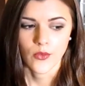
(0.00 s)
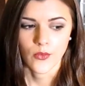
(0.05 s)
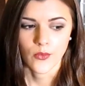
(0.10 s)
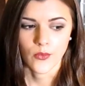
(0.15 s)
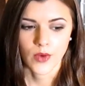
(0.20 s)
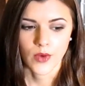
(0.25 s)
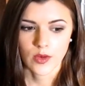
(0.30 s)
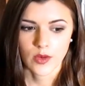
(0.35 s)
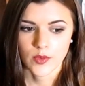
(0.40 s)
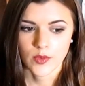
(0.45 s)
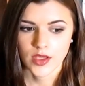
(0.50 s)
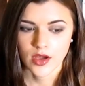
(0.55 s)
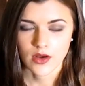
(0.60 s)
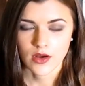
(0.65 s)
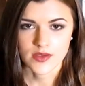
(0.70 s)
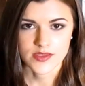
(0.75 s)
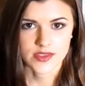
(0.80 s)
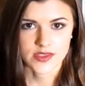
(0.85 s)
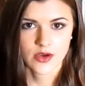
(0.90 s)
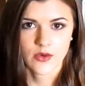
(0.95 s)
where we
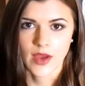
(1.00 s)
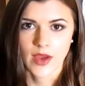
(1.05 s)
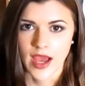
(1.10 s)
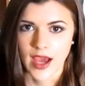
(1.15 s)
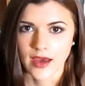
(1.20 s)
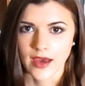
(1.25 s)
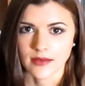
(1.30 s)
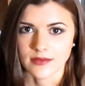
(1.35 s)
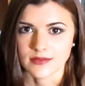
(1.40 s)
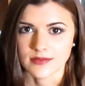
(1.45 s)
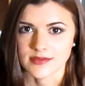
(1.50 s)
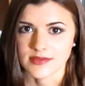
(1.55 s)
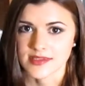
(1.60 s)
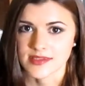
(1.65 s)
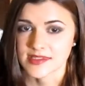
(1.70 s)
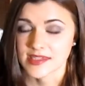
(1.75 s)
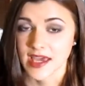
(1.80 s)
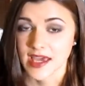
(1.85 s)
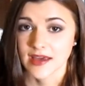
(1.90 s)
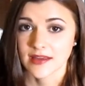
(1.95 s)
also had
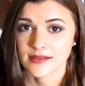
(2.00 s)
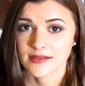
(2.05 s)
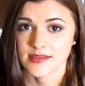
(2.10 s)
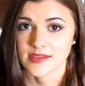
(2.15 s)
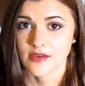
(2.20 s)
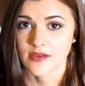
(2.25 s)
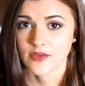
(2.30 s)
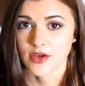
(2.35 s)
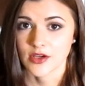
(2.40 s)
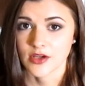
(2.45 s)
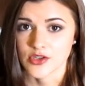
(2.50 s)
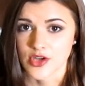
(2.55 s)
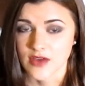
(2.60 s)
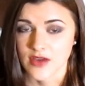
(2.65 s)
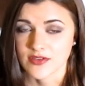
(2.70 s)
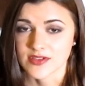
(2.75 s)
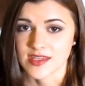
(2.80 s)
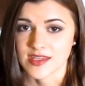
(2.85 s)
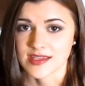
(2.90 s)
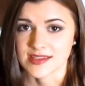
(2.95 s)
scans of our
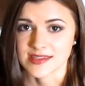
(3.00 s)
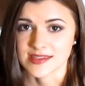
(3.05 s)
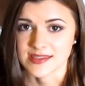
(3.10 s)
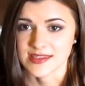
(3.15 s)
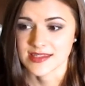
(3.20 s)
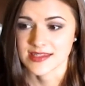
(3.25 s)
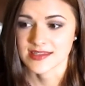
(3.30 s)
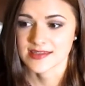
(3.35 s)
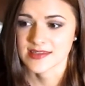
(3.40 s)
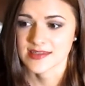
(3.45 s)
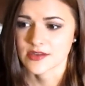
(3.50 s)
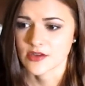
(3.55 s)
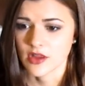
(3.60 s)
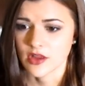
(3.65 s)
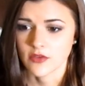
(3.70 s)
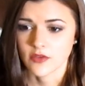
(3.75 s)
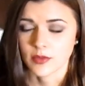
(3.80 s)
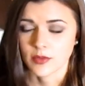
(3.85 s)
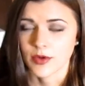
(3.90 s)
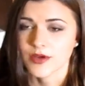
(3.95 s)
driver's licenses and all
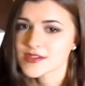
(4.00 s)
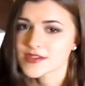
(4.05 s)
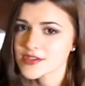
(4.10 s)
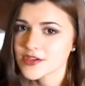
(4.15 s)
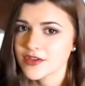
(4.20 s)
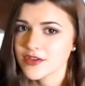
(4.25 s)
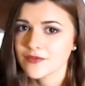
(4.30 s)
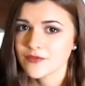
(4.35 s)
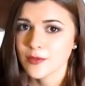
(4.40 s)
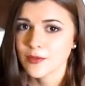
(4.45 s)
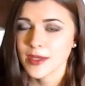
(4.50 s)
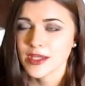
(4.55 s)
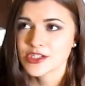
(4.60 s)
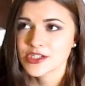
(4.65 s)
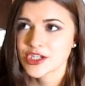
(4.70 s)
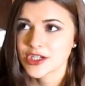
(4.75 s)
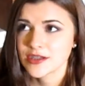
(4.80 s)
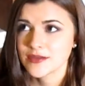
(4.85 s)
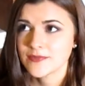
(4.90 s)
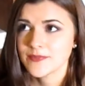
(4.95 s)
of our personal
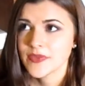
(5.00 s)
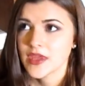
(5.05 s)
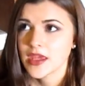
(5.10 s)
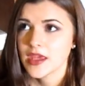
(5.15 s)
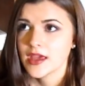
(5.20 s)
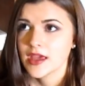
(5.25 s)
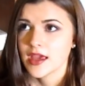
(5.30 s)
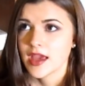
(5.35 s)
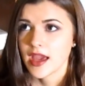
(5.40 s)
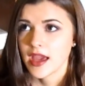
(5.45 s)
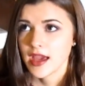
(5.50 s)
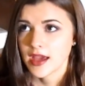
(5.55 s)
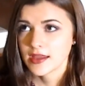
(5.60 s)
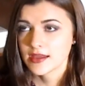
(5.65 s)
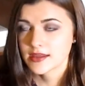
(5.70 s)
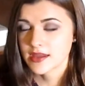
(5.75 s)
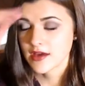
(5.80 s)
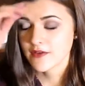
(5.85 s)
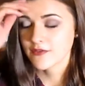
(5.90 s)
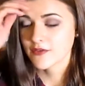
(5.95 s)
information.
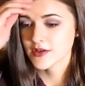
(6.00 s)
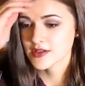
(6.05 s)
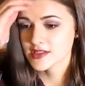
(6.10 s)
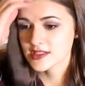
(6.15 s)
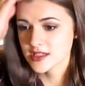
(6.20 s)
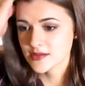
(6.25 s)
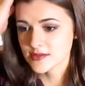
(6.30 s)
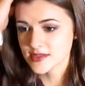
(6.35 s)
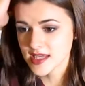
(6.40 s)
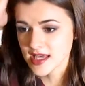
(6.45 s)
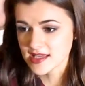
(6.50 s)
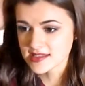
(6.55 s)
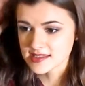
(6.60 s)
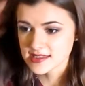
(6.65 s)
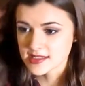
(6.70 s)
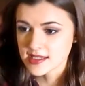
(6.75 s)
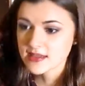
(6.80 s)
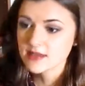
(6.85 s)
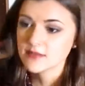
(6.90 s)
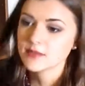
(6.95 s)
And at first he was
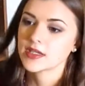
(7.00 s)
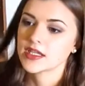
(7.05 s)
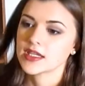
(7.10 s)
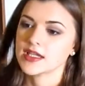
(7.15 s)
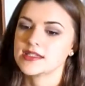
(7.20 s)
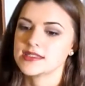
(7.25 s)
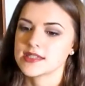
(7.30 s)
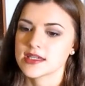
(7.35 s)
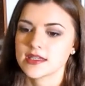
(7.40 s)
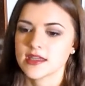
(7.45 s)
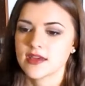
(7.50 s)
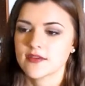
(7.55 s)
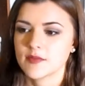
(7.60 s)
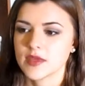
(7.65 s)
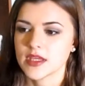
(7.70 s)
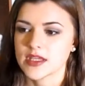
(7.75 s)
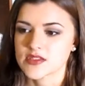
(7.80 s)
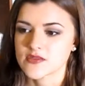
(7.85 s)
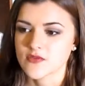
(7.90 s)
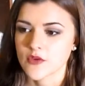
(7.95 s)
hesitant, but he did give me
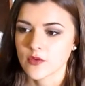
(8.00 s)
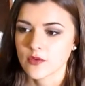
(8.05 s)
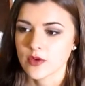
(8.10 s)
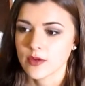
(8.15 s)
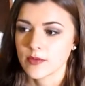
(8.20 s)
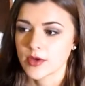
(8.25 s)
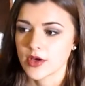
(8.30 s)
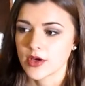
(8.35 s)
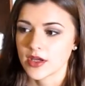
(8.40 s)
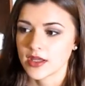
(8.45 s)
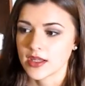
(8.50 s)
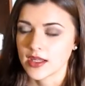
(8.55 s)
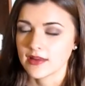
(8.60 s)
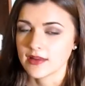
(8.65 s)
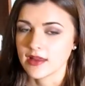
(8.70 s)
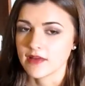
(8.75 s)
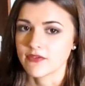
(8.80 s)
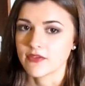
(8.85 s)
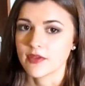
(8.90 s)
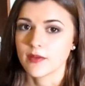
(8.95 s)
his phone number and I
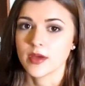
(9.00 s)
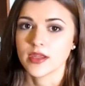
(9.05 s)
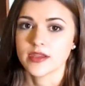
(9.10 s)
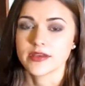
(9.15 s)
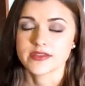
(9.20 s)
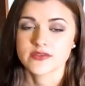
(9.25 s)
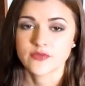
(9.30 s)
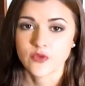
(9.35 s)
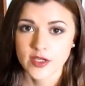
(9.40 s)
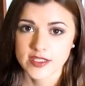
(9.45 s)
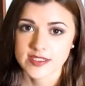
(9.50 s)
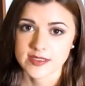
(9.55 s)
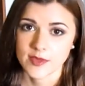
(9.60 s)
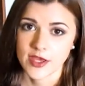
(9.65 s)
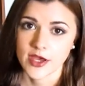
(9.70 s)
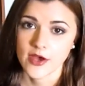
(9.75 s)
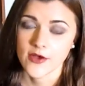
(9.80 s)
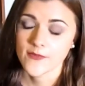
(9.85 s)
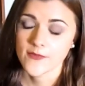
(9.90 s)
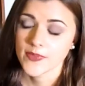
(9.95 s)
left them on his
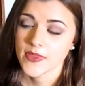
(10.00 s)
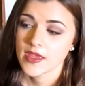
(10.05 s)
voicemail.